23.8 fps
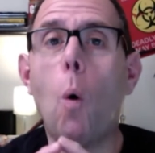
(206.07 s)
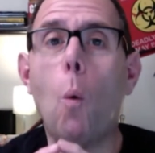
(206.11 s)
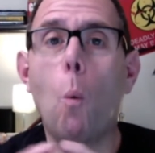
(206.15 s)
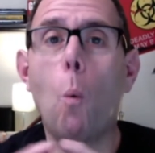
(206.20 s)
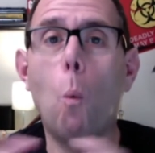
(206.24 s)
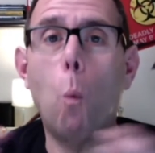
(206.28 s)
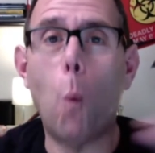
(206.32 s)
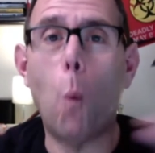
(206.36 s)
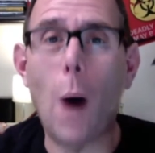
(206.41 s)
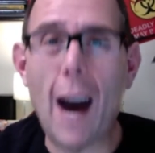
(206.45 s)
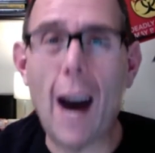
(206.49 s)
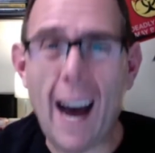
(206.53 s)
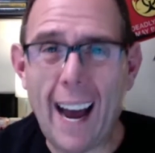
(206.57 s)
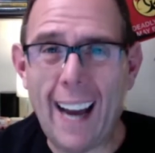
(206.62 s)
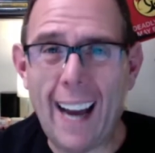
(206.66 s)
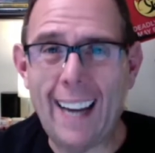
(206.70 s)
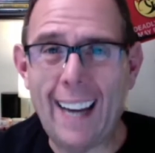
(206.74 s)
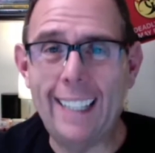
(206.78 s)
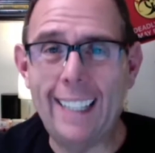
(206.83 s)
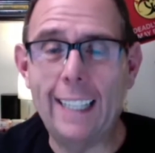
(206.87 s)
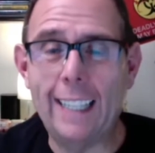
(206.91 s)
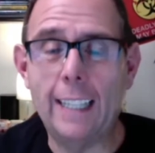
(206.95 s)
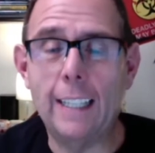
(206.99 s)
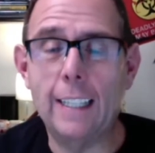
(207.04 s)

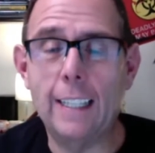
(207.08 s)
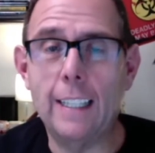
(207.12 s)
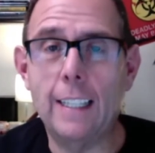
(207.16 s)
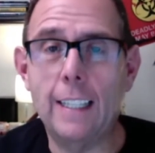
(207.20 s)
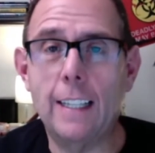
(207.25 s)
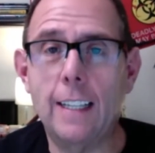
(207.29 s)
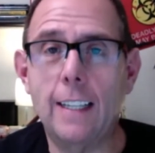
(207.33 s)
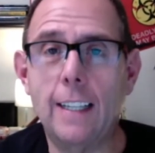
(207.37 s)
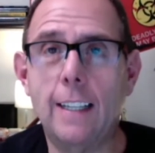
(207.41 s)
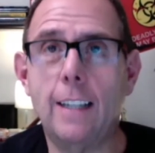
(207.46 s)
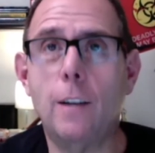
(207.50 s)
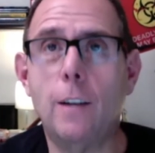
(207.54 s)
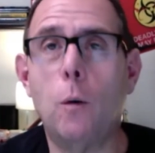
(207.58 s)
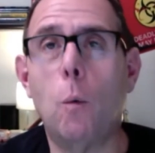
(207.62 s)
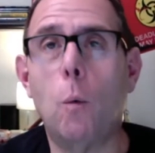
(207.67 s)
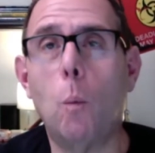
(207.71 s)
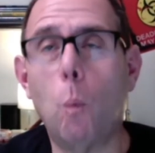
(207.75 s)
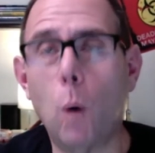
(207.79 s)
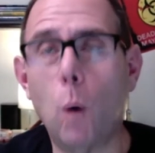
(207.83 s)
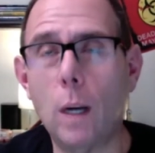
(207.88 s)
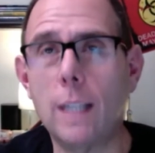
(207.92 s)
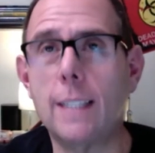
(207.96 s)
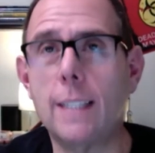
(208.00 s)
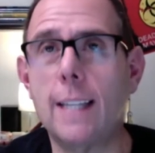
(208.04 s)
wide.
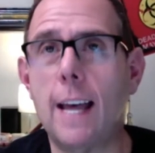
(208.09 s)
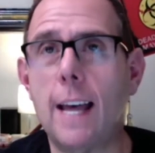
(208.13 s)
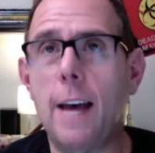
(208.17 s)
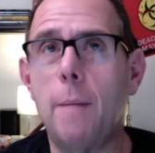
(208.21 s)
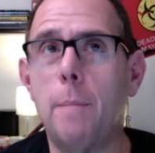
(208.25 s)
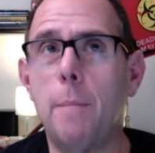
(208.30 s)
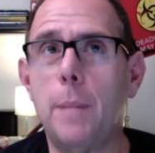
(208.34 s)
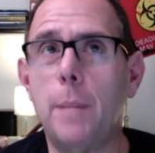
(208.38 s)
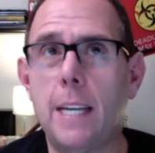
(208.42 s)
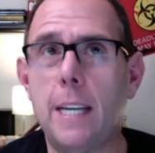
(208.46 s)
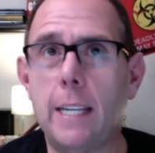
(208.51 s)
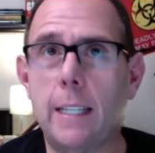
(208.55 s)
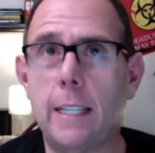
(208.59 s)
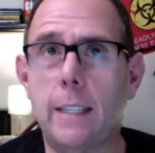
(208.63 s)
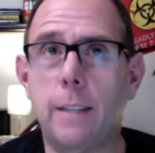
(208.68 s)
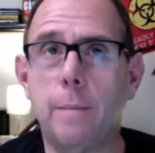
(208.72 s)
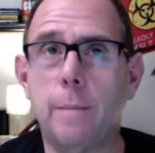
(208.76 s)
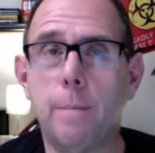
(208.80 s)
What does that mean?